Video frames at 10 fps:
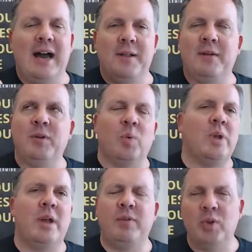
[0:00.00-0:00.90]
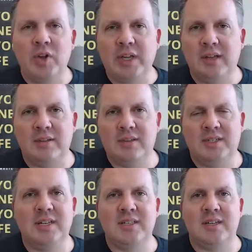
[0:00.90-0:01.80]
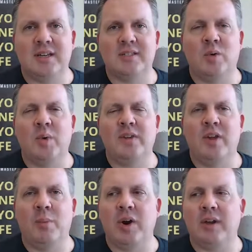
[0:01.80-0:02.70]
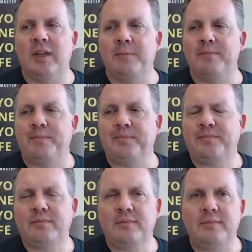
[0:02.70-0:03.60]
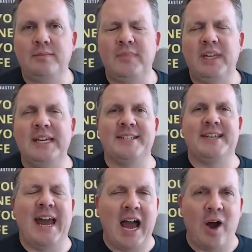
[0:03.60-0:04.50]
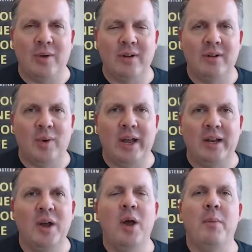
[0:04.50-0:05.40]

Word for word: if you re, if you look at statistics, the retail market is down, right?